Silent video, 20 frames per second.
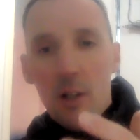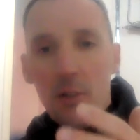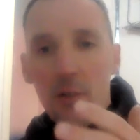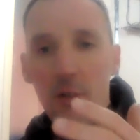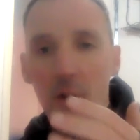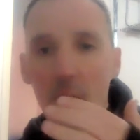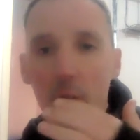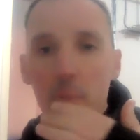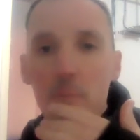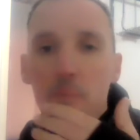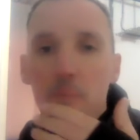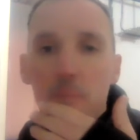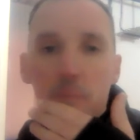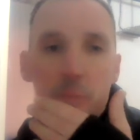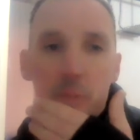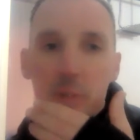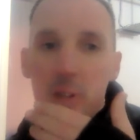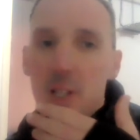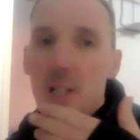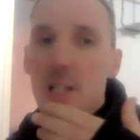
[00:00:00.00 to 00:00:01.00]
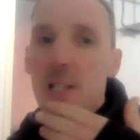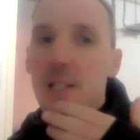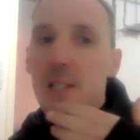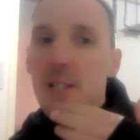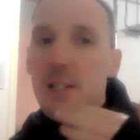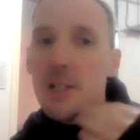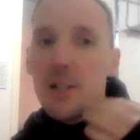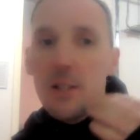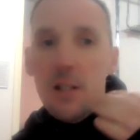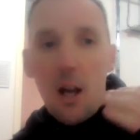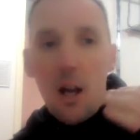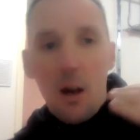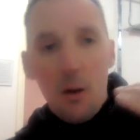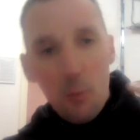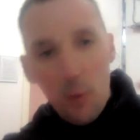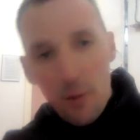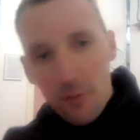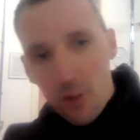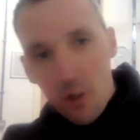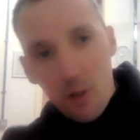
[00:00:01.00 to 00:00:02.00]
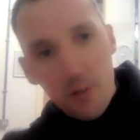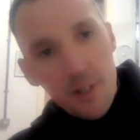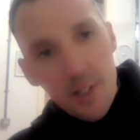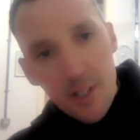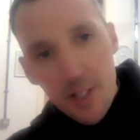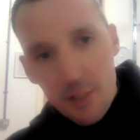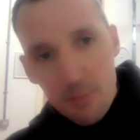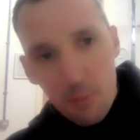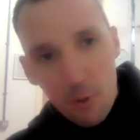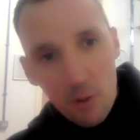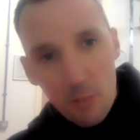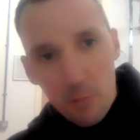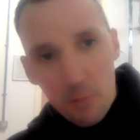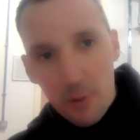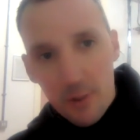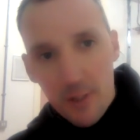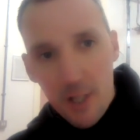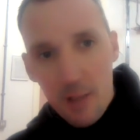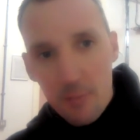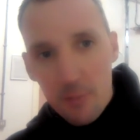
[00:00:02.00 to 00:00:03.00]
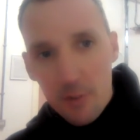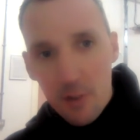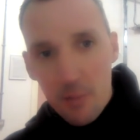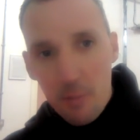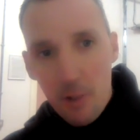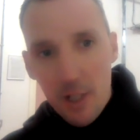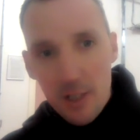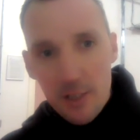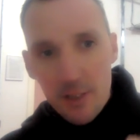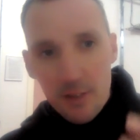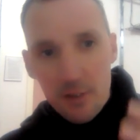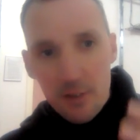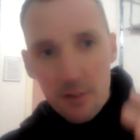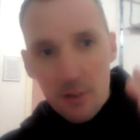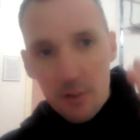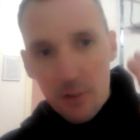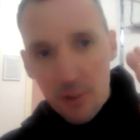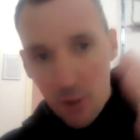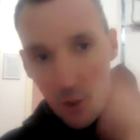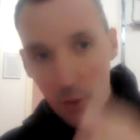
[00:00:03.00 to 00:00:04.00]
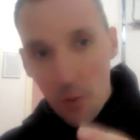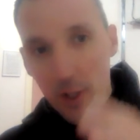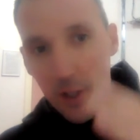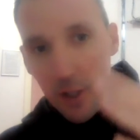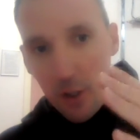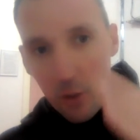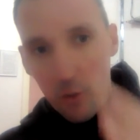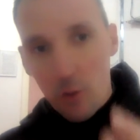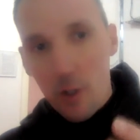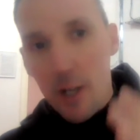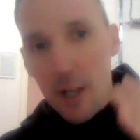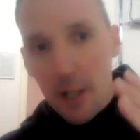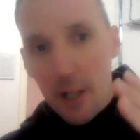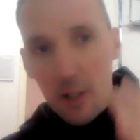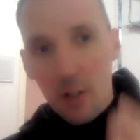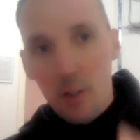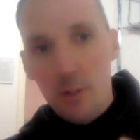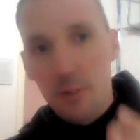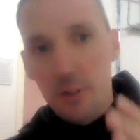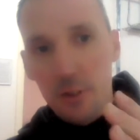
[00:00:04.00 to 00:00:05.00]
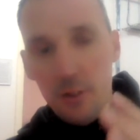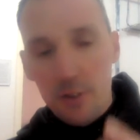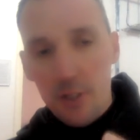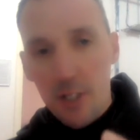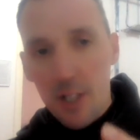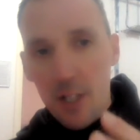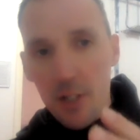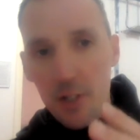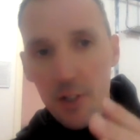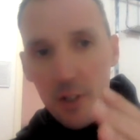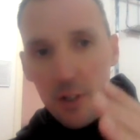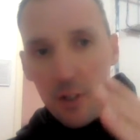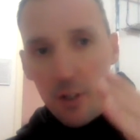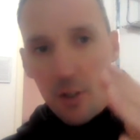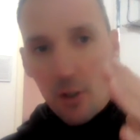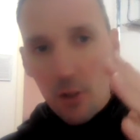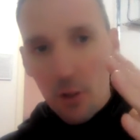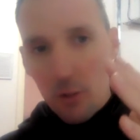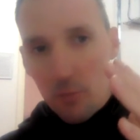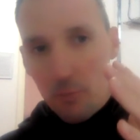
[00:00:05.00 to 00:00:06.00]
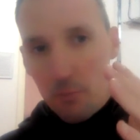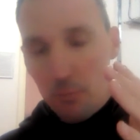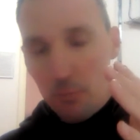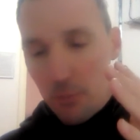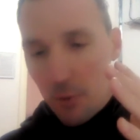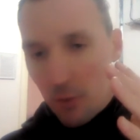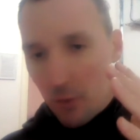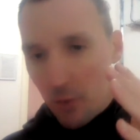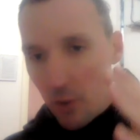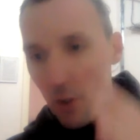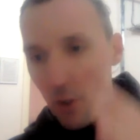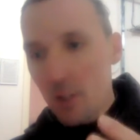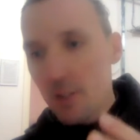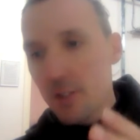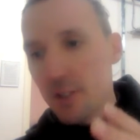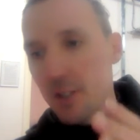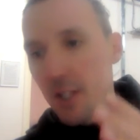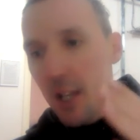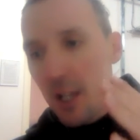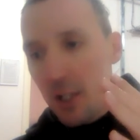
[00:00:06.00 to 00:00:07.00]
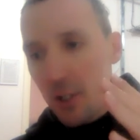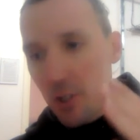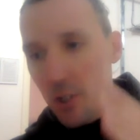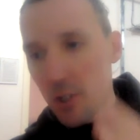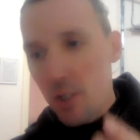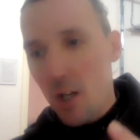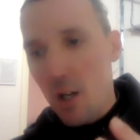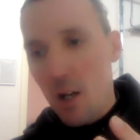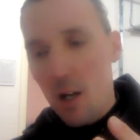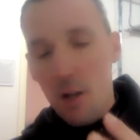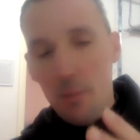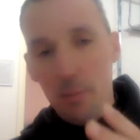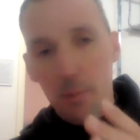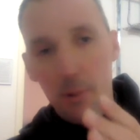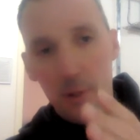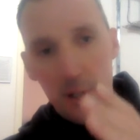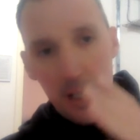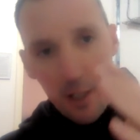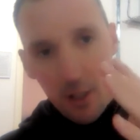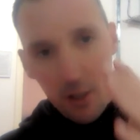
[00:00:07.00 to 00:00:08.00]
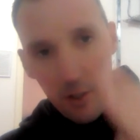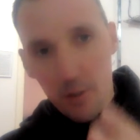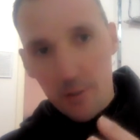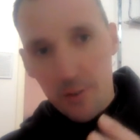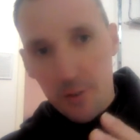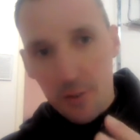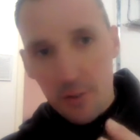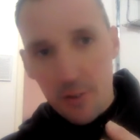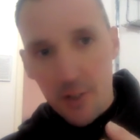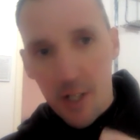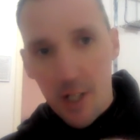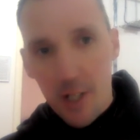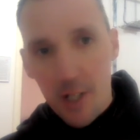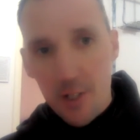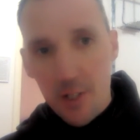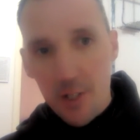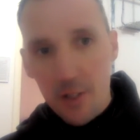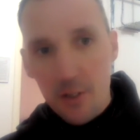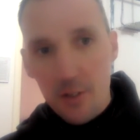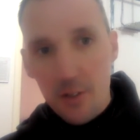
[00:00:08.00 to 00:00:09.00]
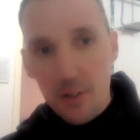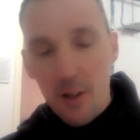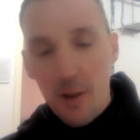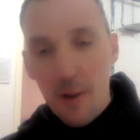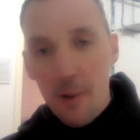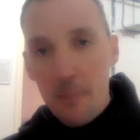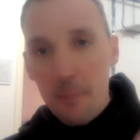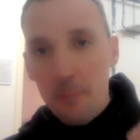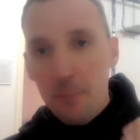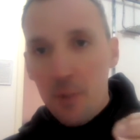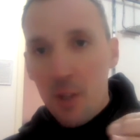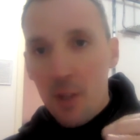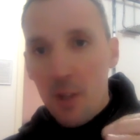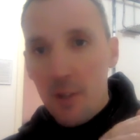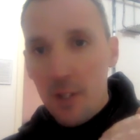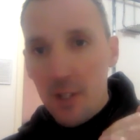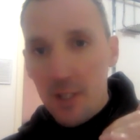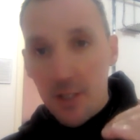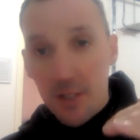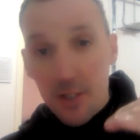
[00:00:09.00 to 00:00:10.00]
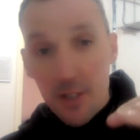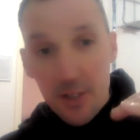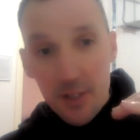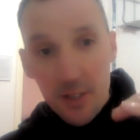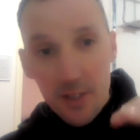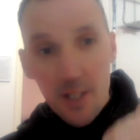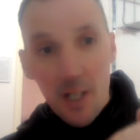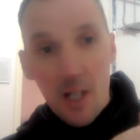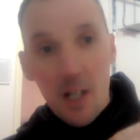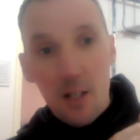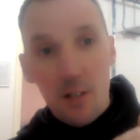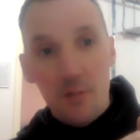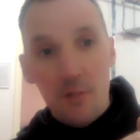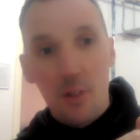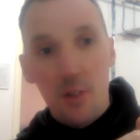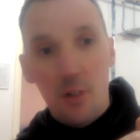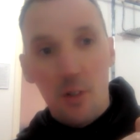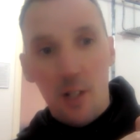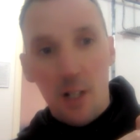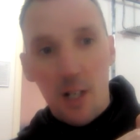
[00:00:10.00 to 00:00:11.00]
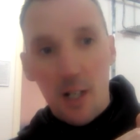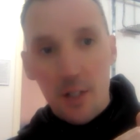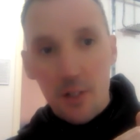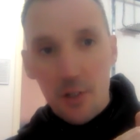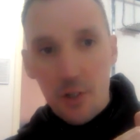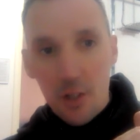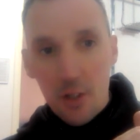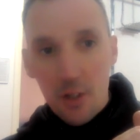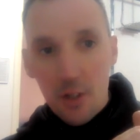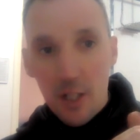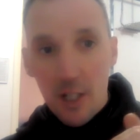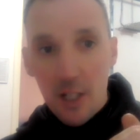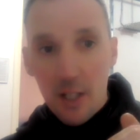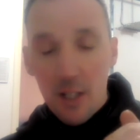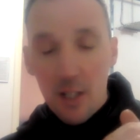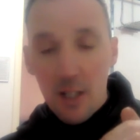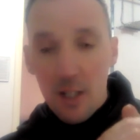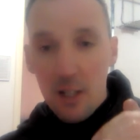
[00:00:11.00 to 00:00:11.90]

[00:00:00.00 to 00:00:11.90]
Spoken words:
So this, we've covered this multiple times in the past. Doing a great consultation, you've got to get sharp at consultations. This is the start of your client journey.